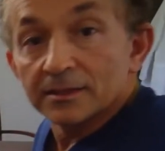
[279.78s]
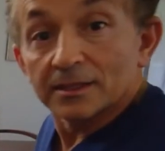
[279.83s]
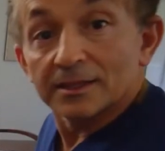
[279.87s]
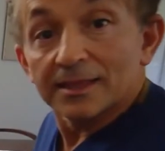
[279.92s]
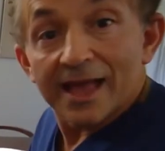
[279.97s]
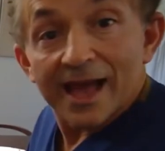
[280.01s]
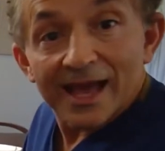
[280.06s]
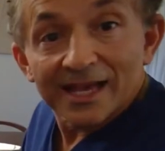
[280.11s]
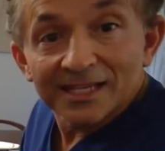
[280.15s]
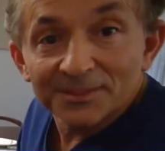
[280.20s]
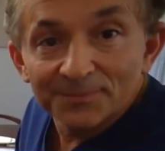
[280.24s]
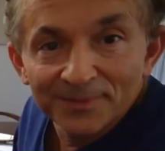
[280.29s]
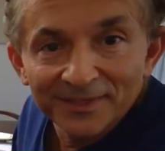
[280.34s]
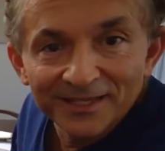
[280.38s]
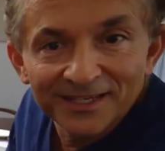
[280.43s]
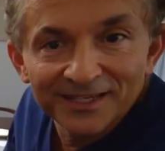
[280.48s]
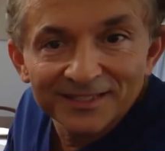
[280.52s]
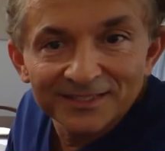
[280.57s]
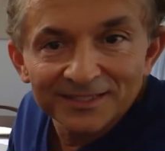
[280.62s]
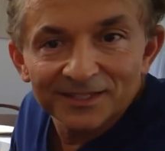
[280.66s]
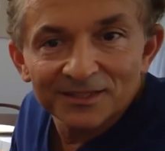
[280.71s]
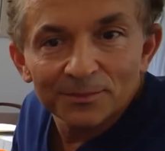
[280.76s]
The last
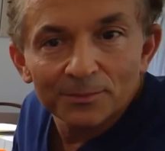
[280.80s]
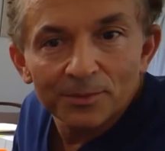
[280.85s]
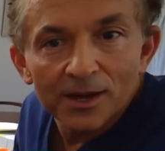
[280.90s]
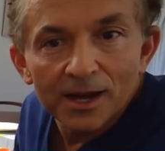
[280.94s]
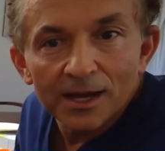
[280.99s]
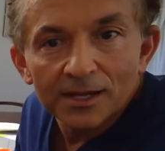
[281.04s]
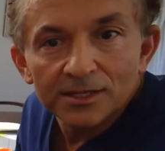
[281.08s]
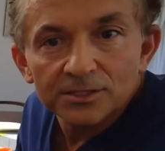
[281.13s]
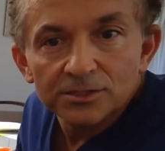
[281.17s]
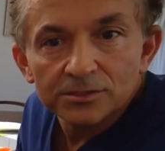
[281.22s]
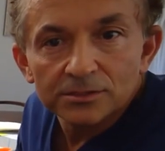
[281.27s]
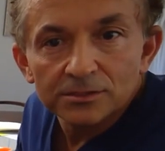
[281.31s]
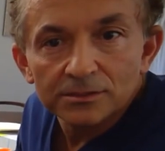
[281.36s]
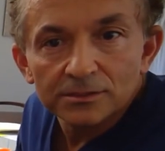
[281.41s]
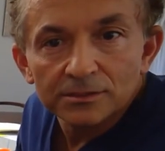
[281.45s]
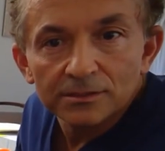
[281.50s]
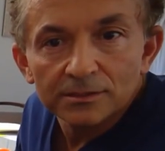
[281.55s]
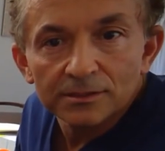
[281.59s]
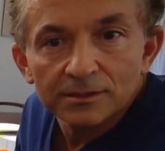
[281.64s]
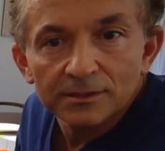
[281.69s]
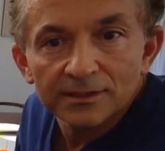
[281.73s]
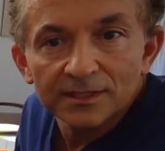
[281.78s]
piece of the
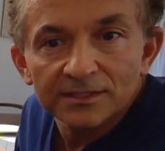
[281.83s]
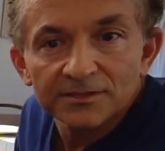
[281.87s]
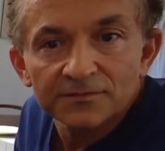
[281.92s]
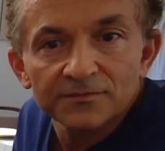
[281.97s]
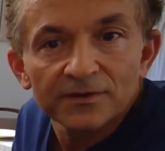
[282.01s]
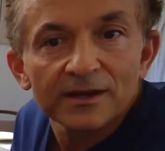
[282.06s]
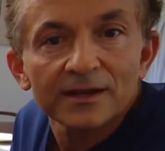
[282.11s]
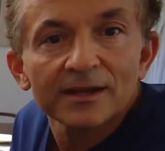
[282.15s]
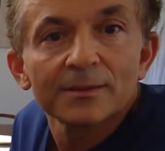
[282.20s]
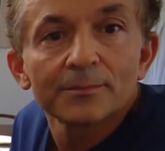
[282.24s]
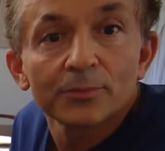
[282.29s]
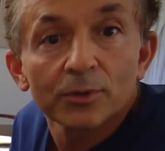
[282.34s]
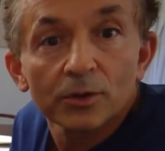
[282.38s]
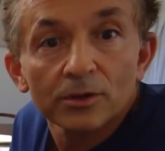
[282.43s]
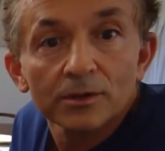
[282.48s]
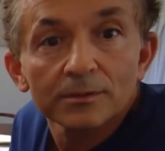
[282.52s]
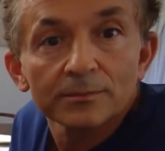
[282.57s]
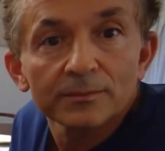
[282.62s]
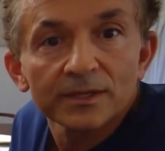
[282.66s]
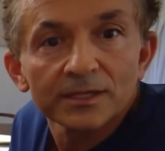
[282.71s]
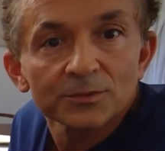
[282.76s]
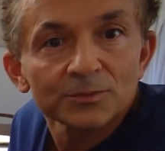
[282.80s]
posture that's very
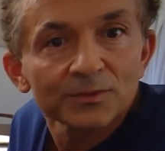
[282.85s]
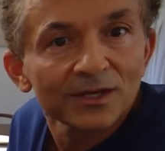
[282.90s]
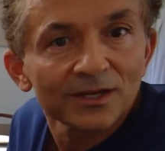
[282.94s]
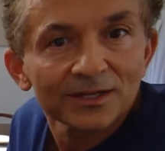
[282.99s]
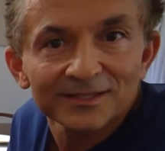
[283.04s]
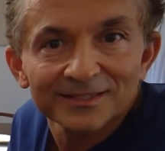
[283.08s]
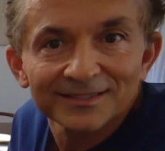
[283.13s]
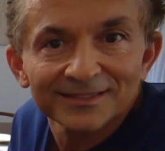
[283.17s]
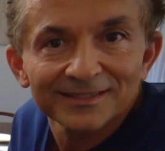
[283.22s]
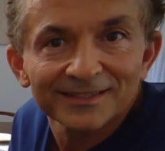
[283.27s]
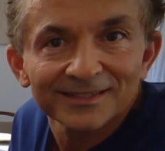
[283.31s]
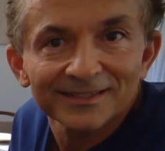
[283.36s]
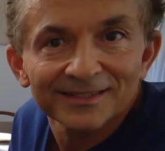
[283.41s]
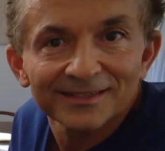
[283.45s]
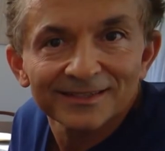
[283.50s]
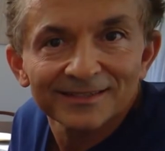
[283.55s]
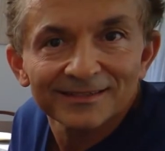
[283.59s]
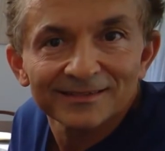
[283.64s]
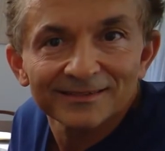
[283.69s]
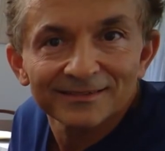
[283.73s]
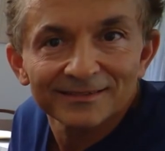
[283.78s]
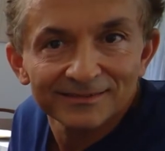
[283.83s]
important, because we all sit
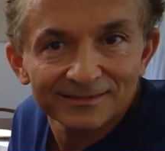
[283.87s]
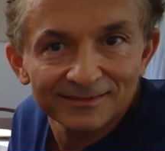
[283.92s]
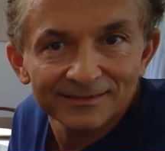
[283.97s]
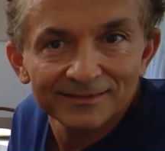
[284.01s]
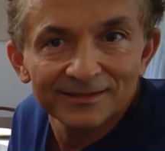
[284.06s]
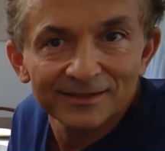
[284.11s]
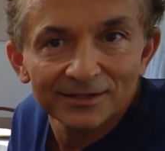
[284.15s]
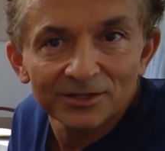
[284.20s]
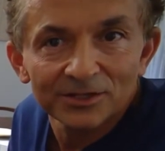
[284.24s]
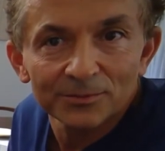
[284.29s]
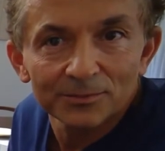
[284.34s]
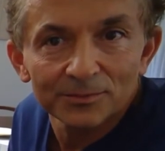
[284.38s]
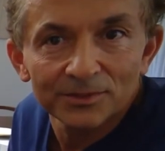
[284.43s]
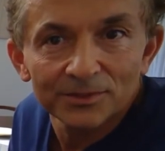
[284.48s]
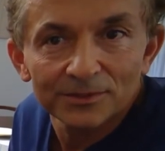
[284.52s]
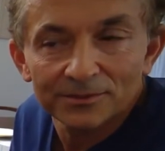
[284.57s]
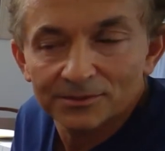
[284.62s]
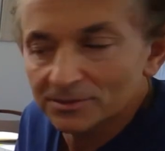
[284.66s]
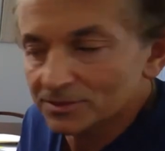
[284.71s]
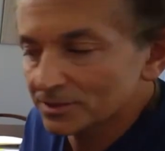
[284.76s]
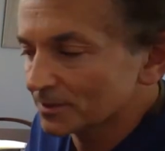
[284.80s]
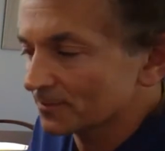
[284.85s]
near
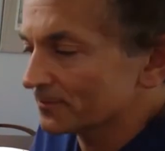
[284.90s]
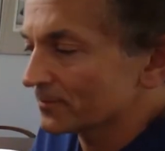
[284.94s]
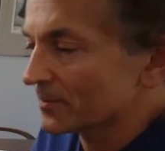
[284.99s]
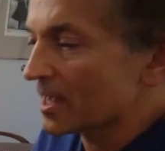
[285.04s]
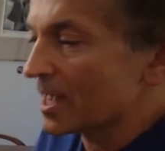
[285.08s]
computers,